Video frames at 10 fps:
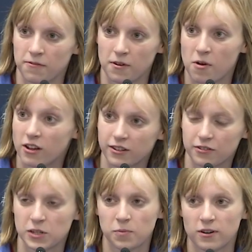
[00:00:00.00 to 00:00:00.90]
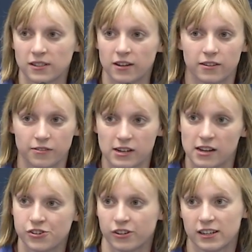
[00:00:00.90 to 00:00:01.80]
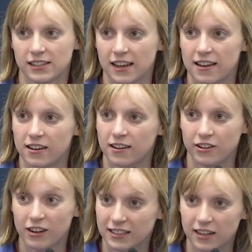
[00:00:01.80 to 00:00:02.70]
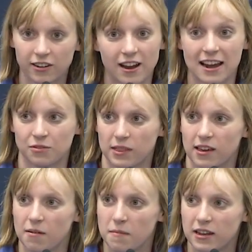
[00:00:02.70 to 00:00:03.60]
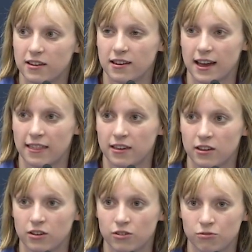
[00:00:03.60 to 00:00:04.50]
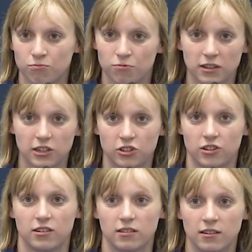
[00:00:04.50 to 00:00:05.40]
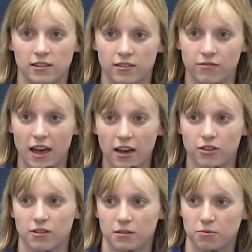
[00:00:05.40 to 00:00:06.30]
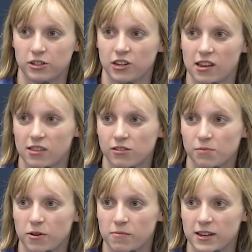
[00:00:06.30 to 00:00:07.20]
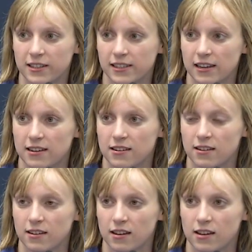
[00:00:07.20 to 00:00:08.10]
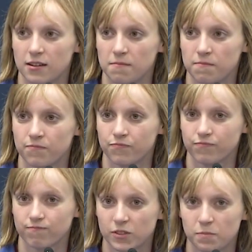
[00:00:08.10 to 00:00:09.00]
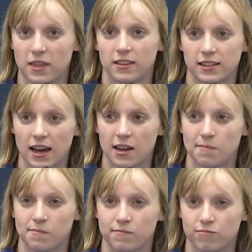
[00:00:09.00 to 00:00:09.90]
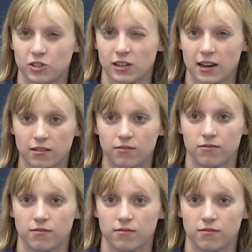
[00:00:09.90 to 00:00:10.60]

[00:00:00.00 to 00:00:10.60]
from all different sports, all different countries, and you get to interact with them. And I think you really should value and appreciate those moments and um, spend the time just kind of